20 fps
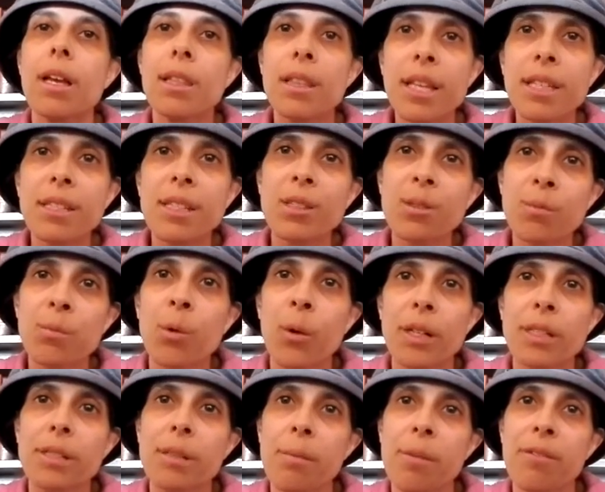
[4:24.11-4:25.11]
Let's
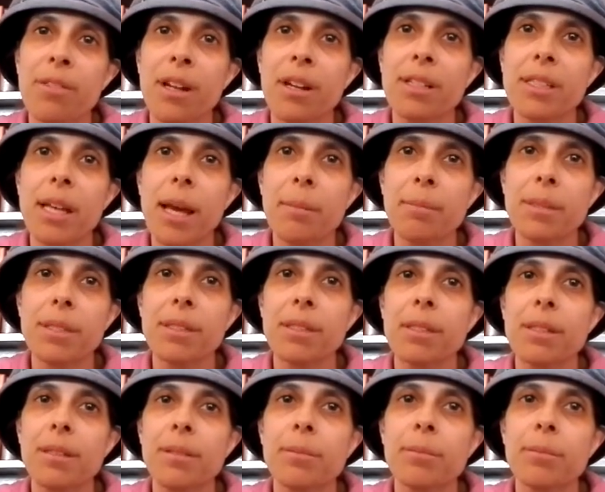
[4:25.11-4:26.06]
explore some of their attempts.